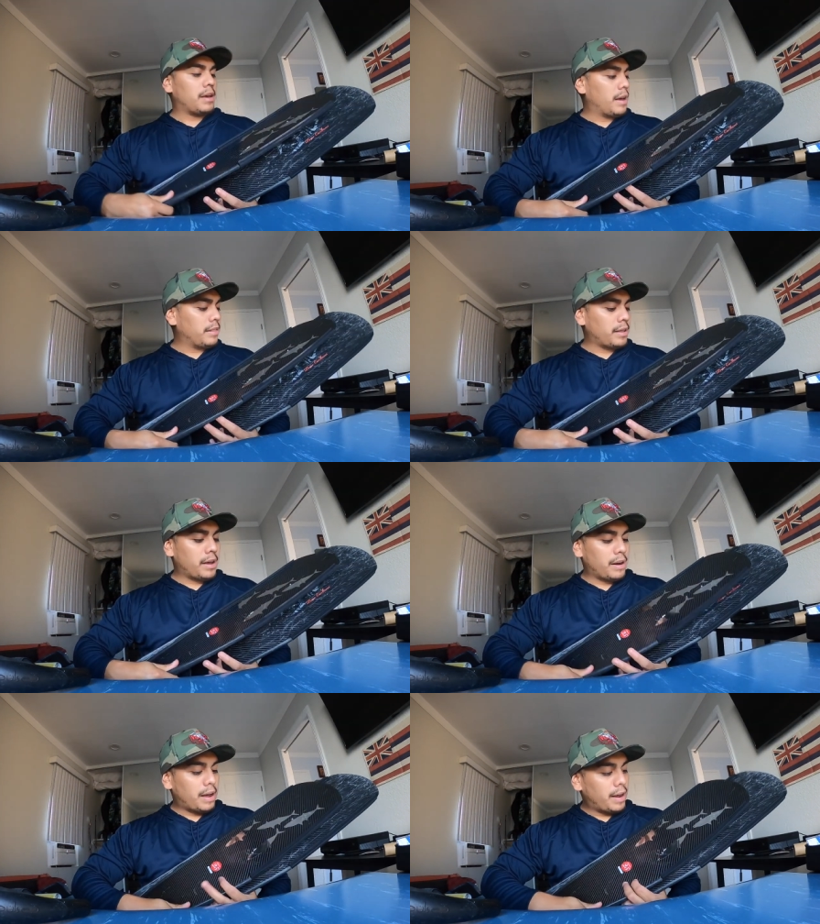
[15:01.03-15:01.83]
And
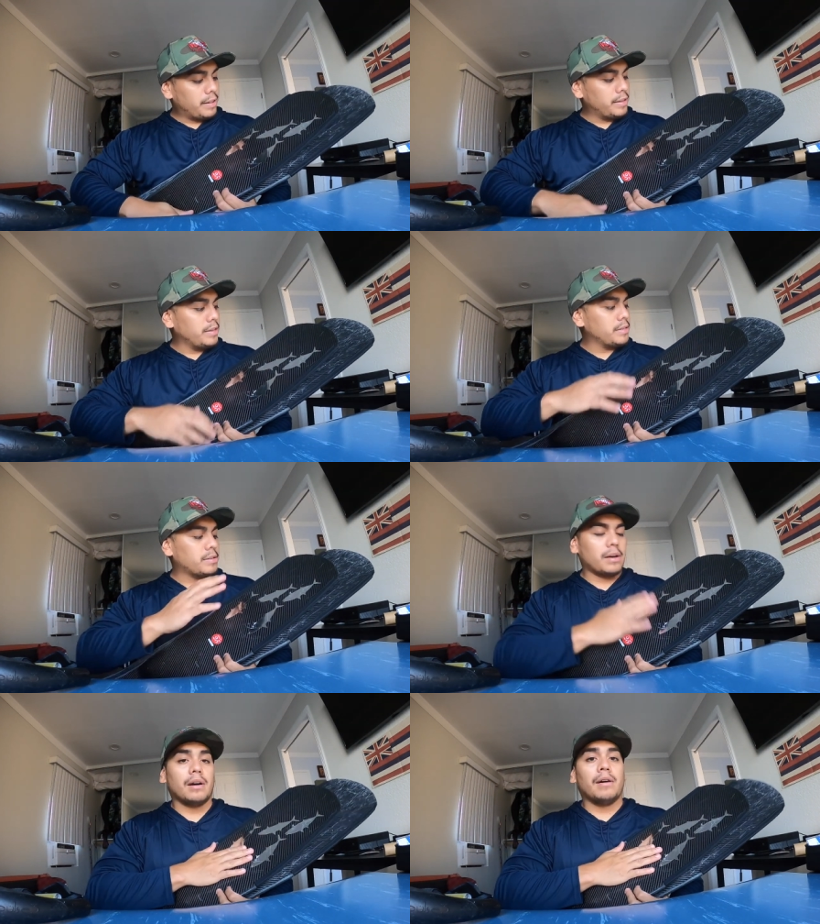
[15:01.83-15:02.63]
then I had
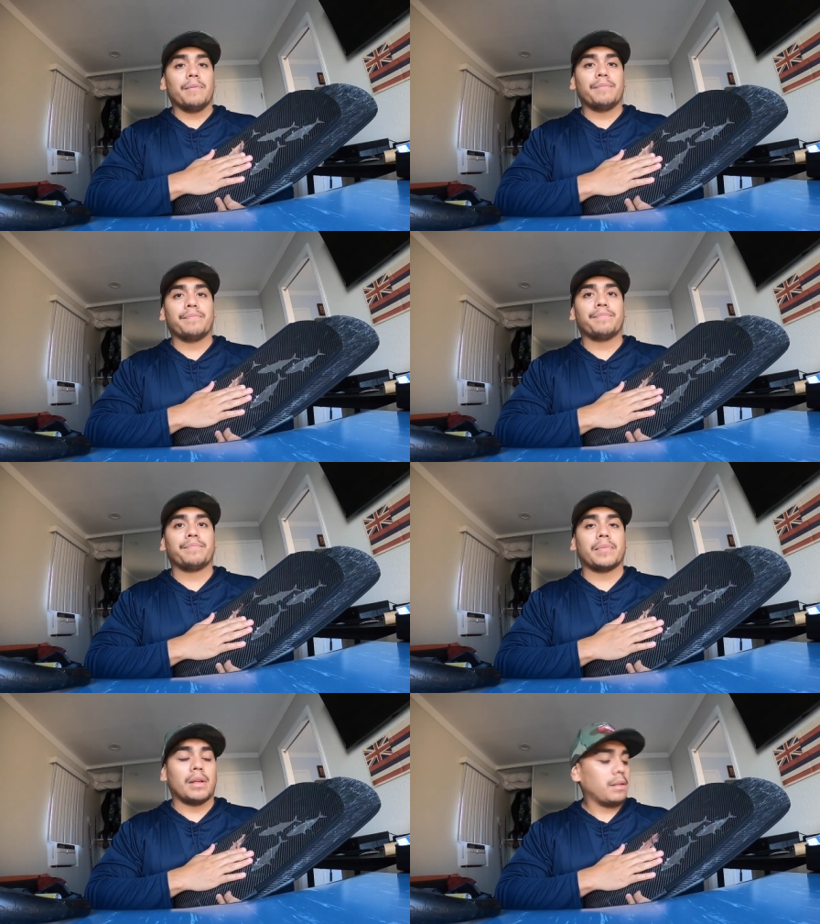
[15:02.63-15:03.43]
these um,
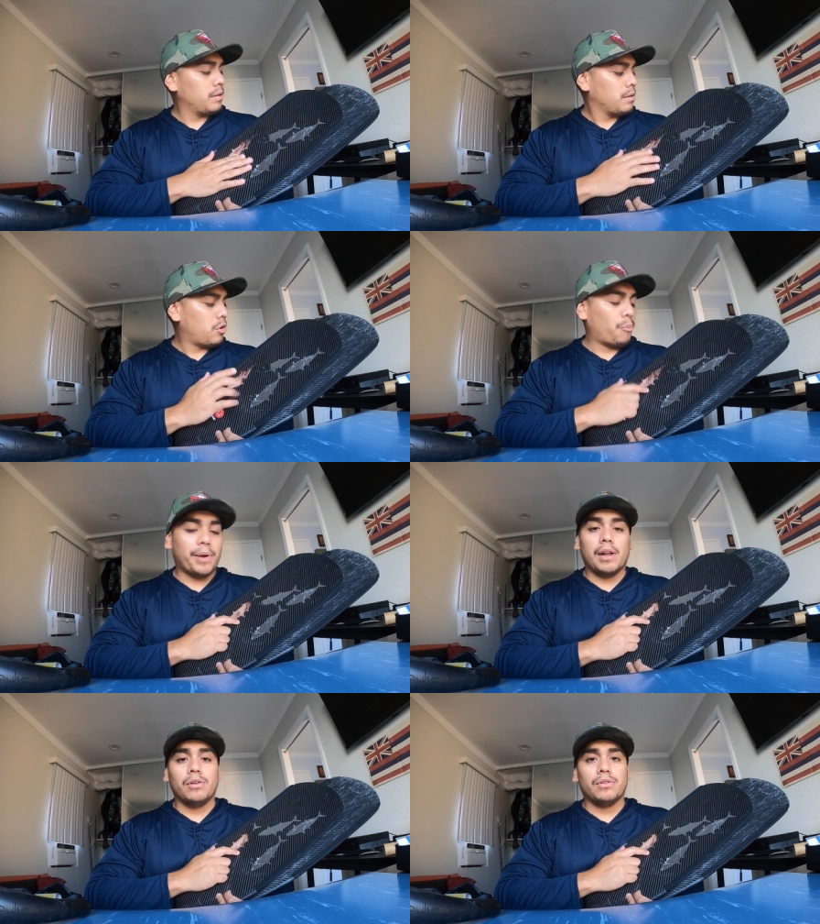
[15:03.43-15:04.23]

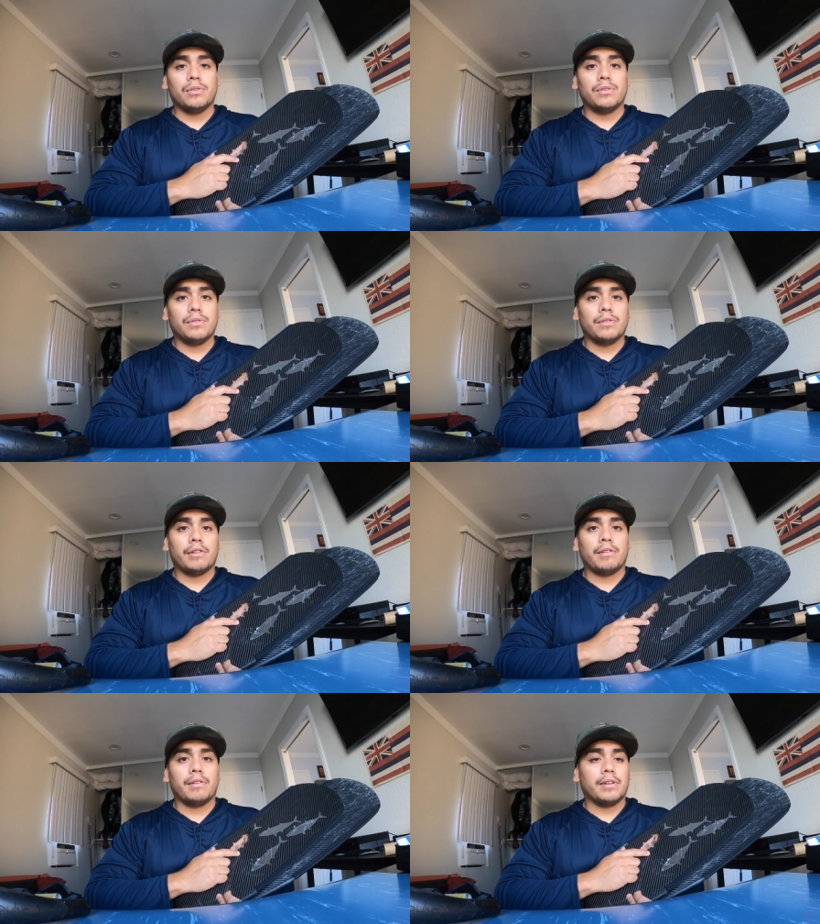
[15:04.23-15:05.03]
Opelu
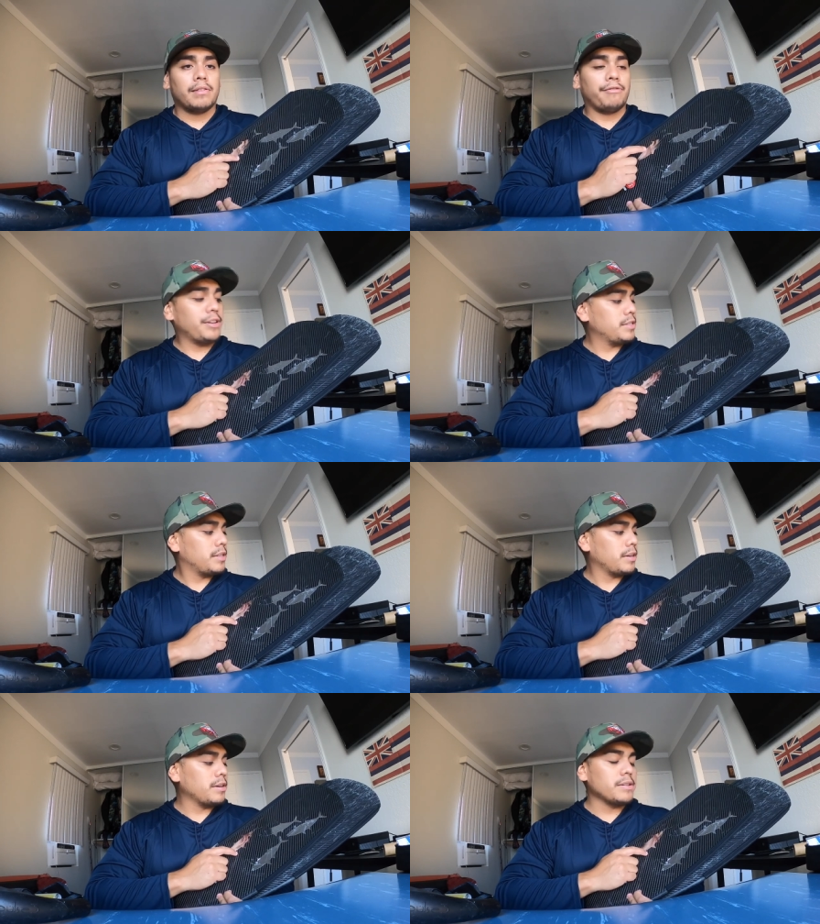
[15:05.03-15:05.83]
fin
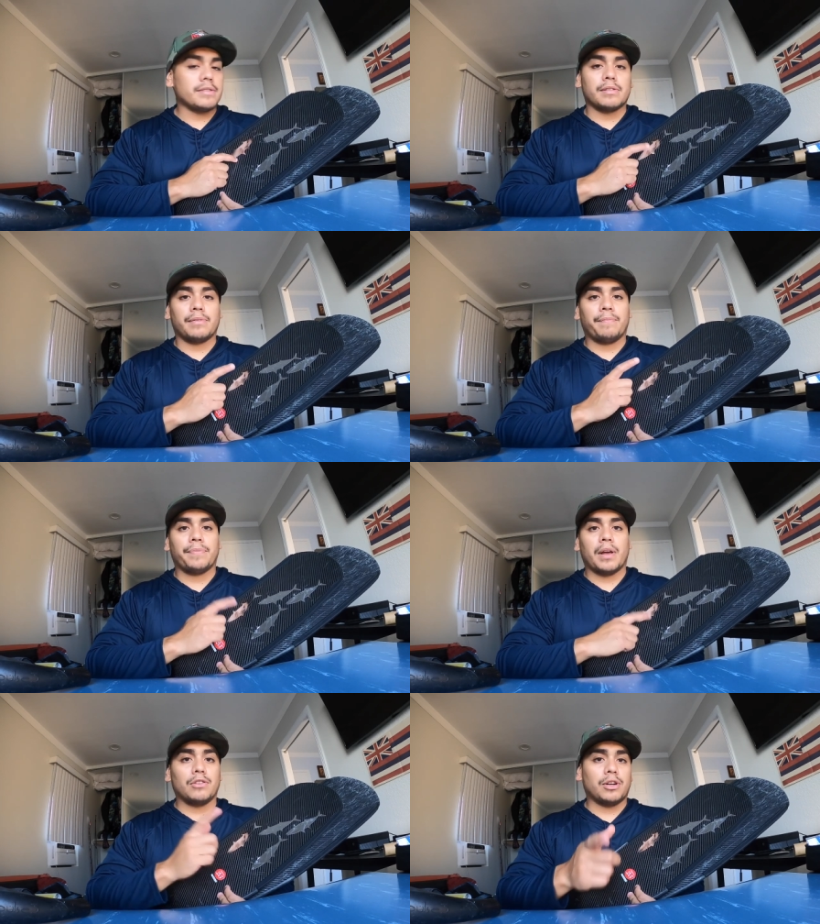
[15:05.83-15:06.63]
stickers
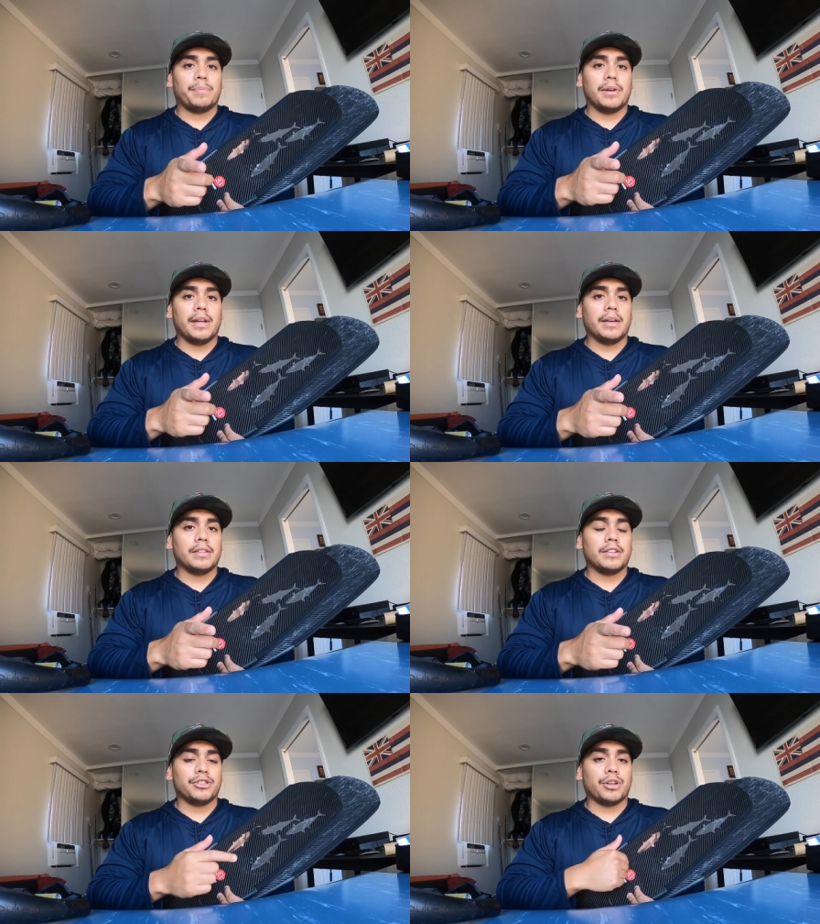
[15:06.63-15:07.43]
I'll drop a link
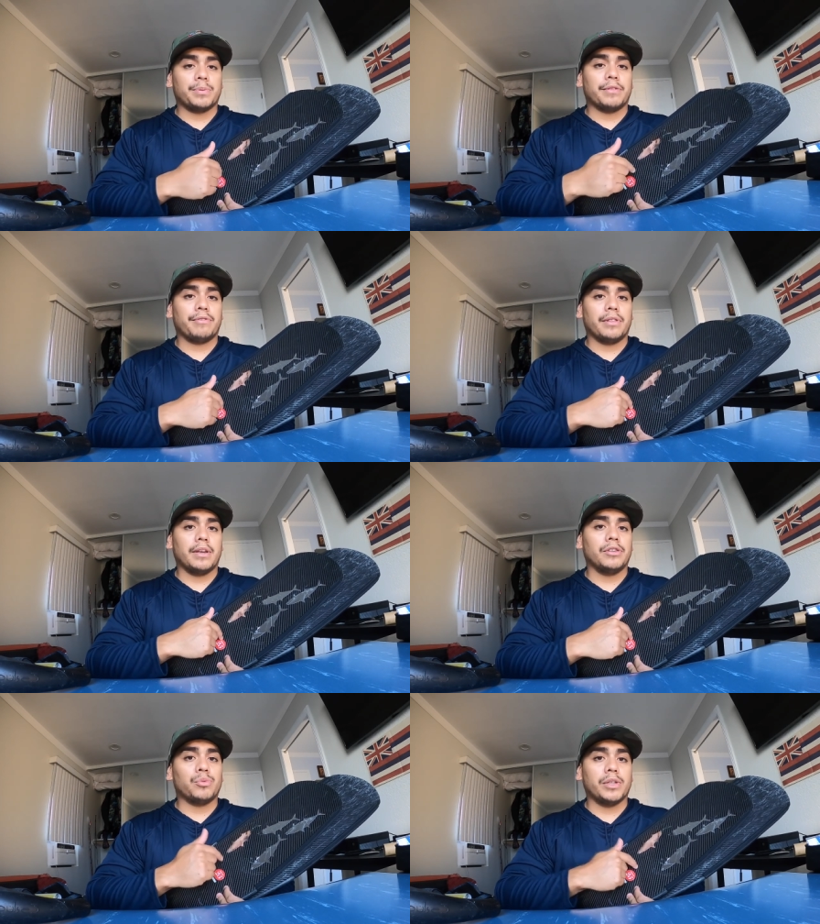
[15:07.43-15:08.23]
in the description for
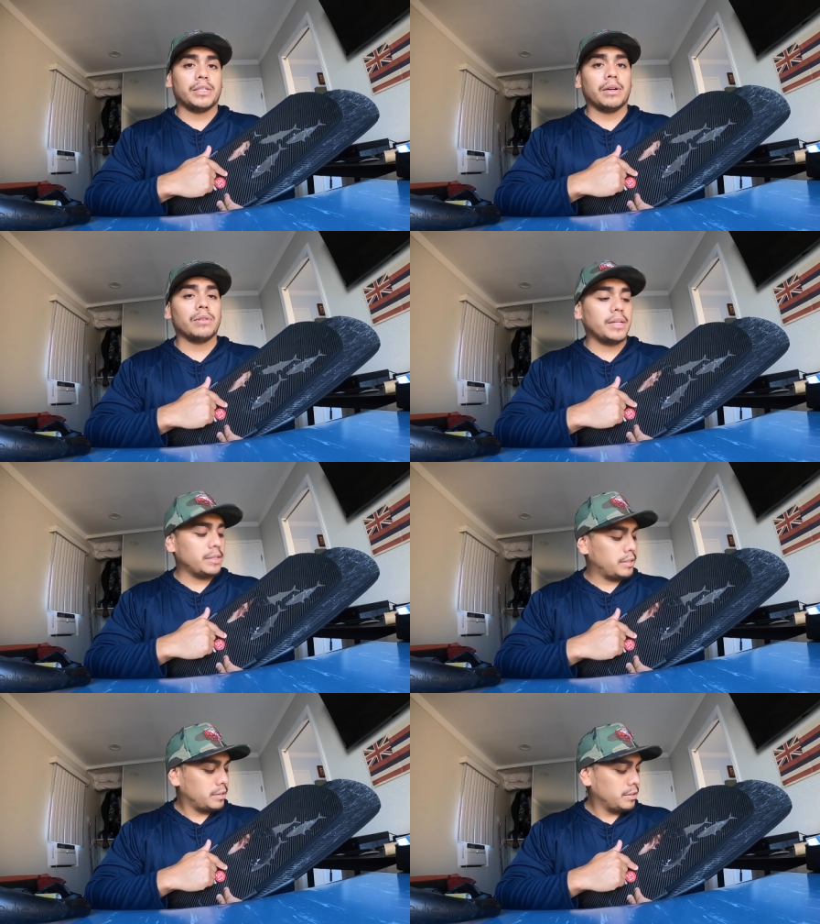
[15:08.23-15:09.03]
these. We sell
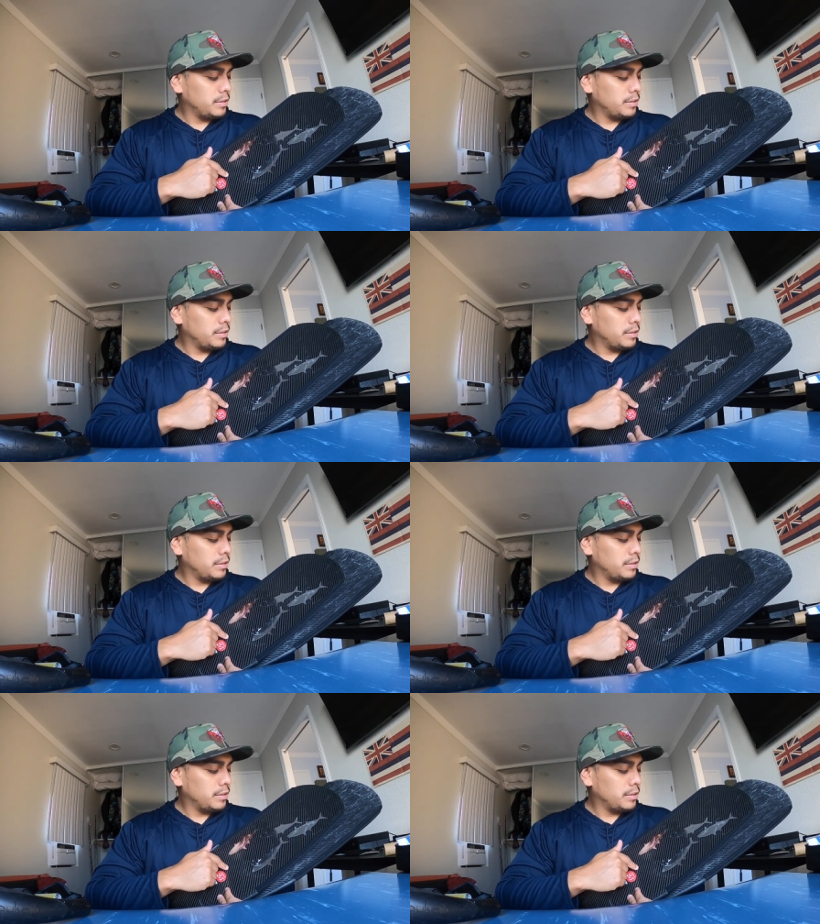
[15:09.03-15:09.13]
these.